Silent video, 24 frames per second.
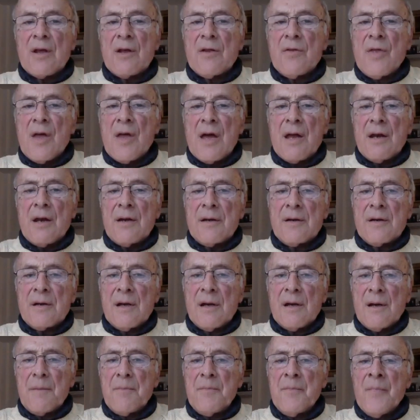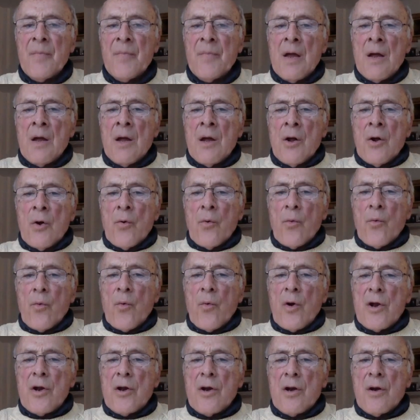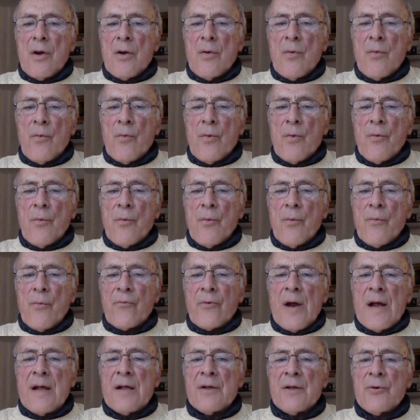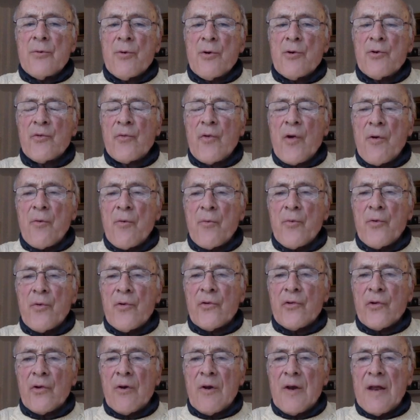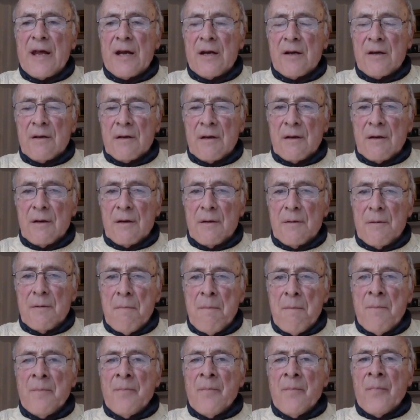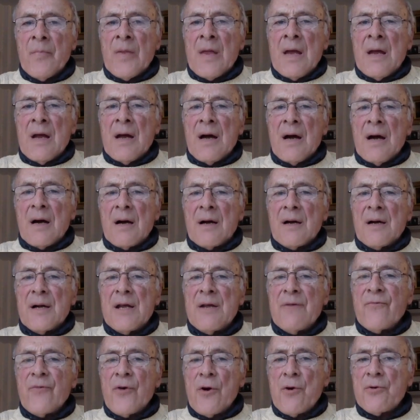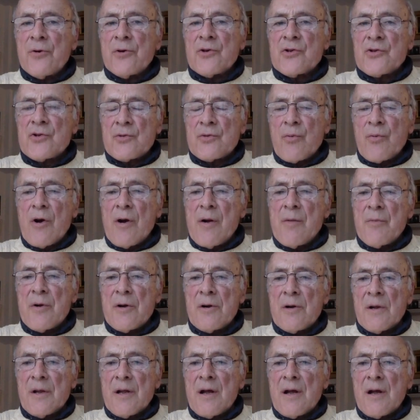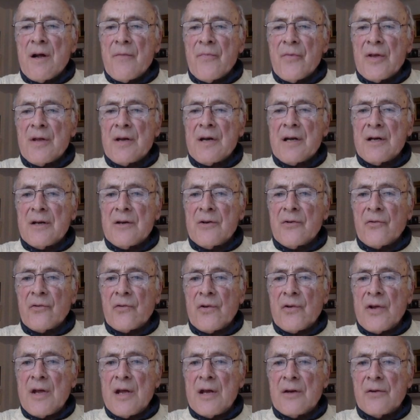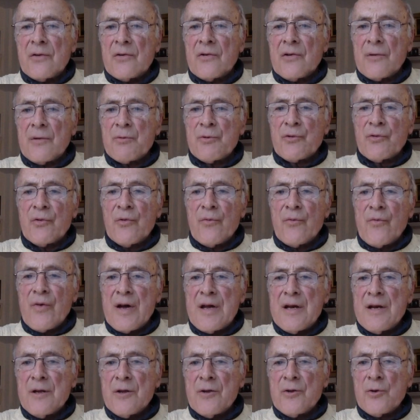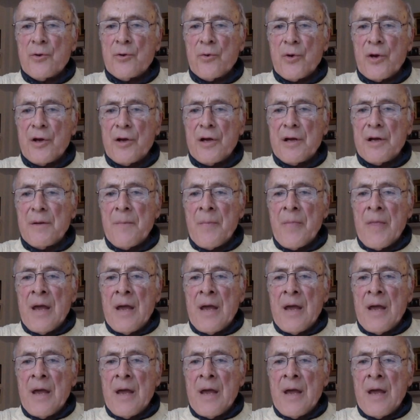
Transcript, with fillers: in that. Um, when Franklin Roosevelt was elected, uh, he focused primarily on the United States. He was invited to a